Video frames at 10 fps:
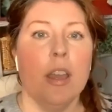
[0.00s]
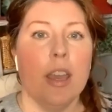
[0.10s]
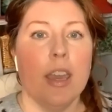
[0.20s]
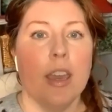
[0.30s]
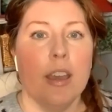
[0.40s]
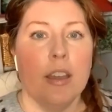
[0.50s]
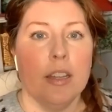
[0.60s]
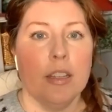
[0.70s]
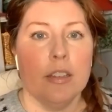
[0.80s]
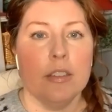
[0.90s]
and
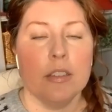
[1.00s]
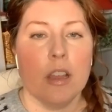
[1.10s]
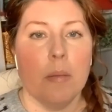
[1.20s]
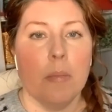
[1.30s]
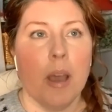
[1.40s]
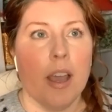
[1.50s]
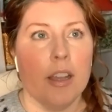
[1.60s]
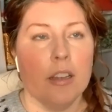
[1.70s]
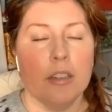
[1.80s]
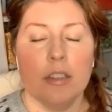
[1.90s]
it's
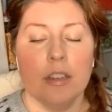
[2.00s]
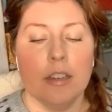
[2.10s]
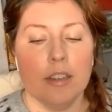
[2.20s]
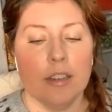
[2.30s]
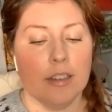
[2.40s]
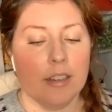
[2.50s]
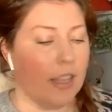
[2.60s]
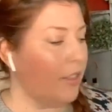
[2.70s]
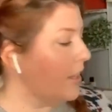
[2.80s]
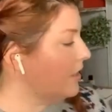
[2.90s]
I
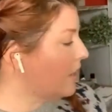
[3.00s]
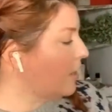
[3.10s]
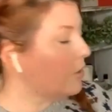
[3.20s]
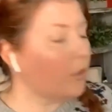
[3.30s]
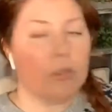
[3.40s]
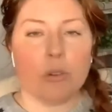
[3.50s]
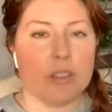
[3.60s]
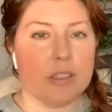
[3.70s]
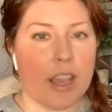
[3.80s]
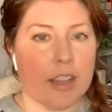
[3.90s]
think it's
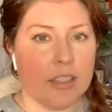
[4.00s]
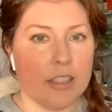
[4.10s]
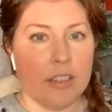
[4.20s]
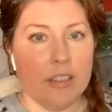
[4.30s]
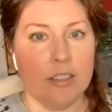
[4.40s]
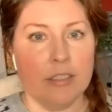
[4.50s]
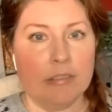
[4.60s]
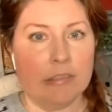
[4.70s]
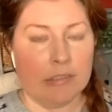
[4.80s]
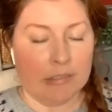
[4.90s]
hydrochloric acid.
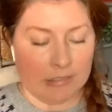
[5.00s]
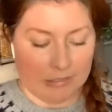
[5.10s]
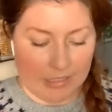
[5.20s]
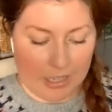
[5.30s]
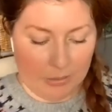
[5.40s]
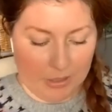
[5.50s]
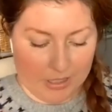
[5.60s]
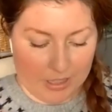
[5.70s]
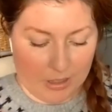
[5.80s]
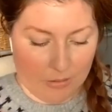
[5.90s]
I don't want to
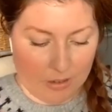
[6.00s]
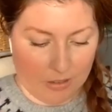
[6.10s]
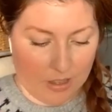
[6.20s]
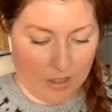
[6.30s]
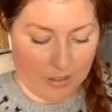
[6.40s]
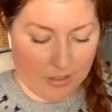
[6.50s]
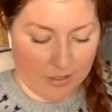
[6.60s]
say the wrong thing.